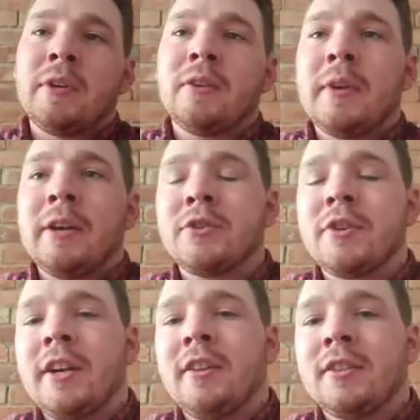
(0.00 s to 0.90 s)
when i was
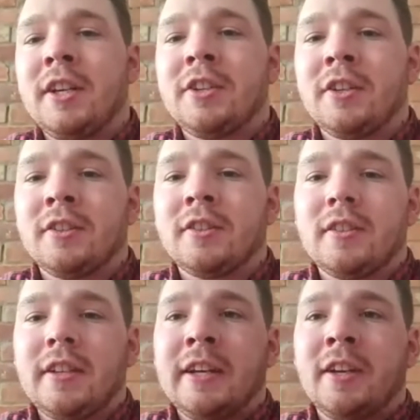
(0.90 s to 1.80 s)
training with teachers
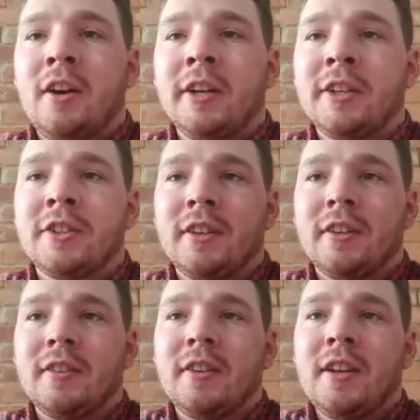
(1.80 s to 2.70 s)
in college
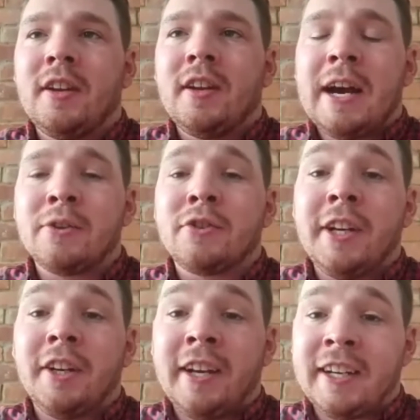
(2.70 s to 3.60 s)
i was treated
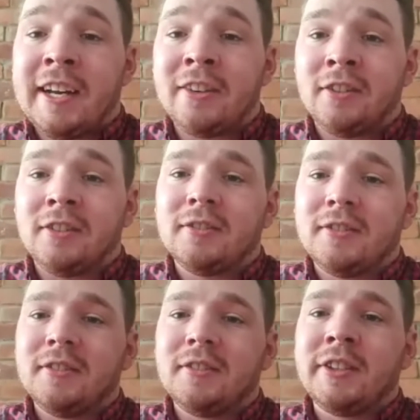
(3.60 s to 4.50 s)
like an adult
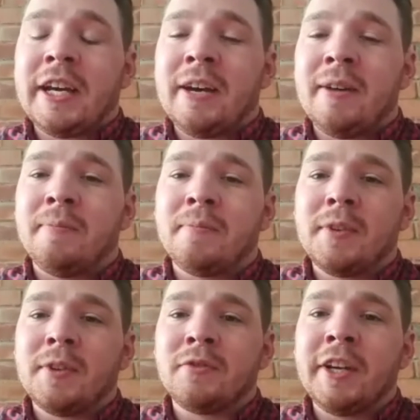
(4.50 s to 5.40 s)
um,
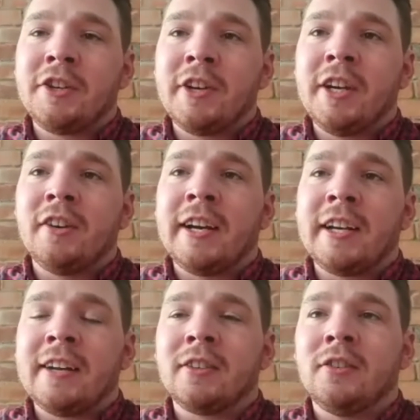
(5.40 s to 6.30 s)
was really treated like an
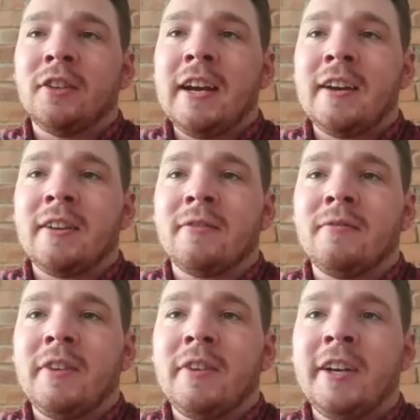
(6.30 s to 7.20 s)
adult and i
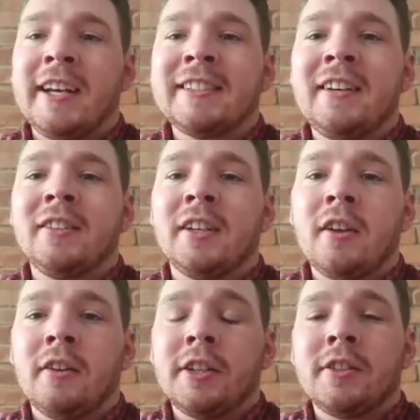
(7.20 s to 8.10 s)
really excelled in college